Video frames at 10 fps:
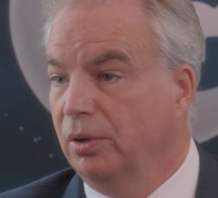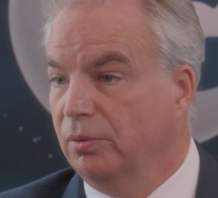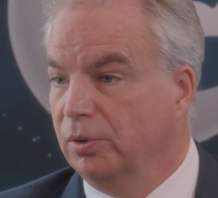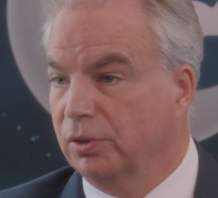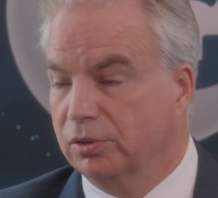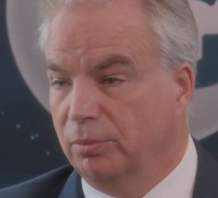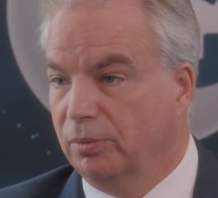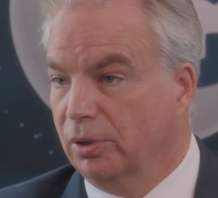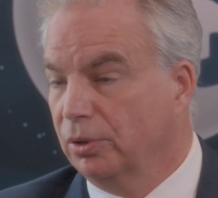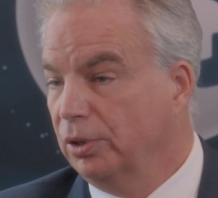with
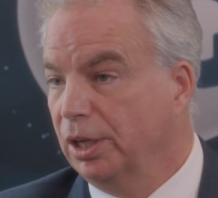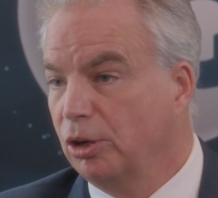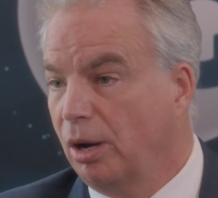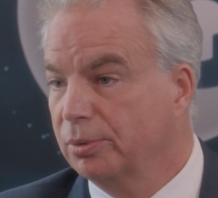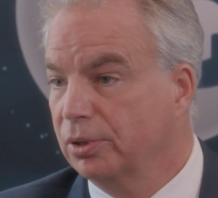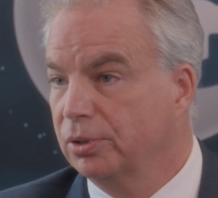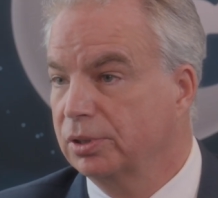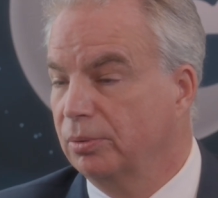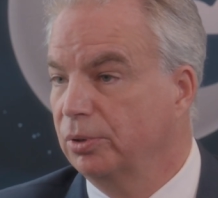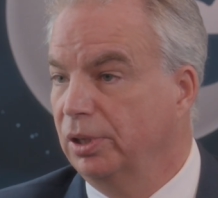some early adopters
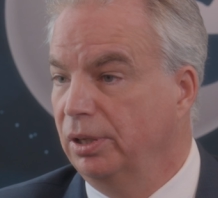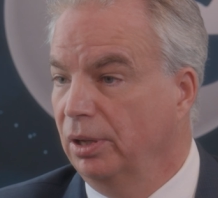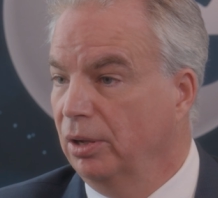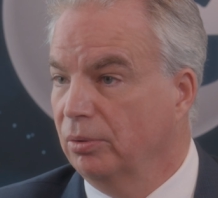that really